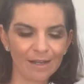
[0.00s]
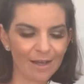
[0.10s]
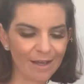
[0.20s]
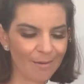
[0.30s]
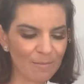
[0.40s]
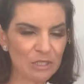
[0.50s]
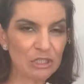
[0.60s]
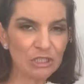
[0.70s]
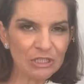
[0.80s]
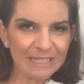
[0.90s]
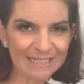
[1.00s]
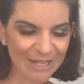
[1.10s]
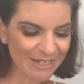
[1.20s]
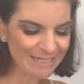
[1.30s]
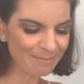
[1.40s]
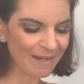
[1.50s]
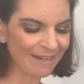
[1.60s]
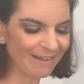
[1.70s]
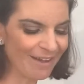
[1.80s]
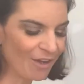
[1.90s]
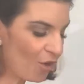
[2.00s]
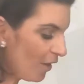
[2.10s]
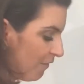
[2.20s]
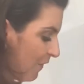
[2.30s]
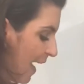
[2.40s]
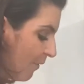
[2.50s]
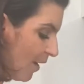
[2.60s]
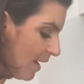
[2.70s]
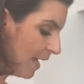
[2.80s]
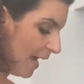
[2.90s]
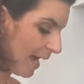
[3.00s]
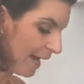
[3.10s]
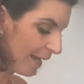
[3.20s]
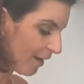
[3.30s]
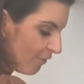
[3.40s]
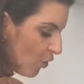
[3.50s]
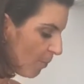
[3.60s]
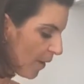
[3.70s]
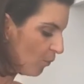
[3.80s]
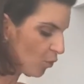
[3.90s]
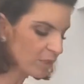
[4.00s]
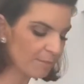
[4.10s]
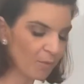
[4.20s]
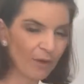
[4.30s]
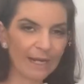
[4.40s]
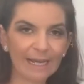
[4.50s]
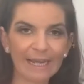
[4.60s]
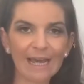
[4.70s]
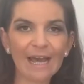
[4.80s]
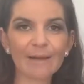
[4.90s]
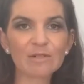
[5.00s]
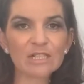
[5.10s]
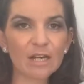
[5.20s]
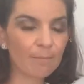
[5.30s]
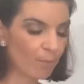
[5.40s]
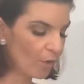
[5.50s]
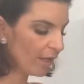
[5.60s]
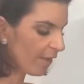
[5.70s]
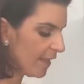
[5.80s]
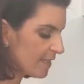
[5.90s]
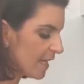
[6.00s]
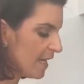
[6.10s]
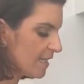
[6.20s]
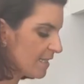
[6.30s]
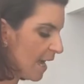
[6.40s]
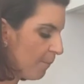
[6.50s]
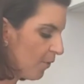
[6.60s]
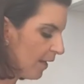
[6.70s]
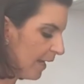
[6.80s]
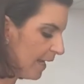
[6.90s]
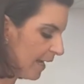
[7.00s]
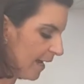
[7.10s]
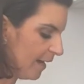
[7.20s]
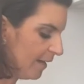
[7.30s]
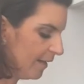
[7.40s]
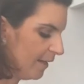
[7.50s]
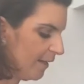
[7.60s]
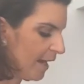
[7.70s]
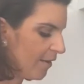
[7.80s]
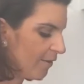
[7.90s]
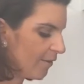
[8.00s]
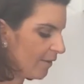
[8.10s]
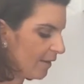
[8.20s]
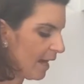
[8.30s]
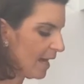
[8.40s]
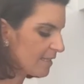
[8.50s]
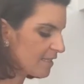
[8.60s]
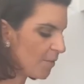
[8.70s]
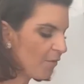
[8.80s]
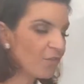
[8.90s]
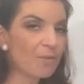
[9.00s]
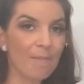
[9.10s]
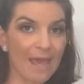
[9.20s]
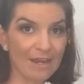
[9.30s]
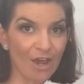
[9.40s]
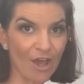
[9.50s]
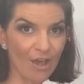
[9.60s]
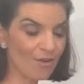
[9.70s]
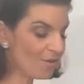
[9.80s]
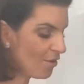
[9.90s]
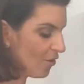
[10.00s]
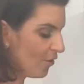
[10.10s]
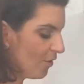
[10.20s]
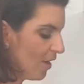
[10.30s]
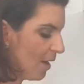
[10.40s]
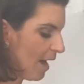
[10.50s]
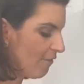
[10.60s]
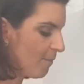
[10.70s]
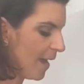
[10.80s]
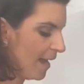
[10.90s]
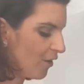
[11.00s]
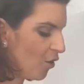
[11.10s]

um, juicy, so to speak, cauliflower and I've got my water boiling here and I'm just going to boil this separately here. Now, as some of you may know who have made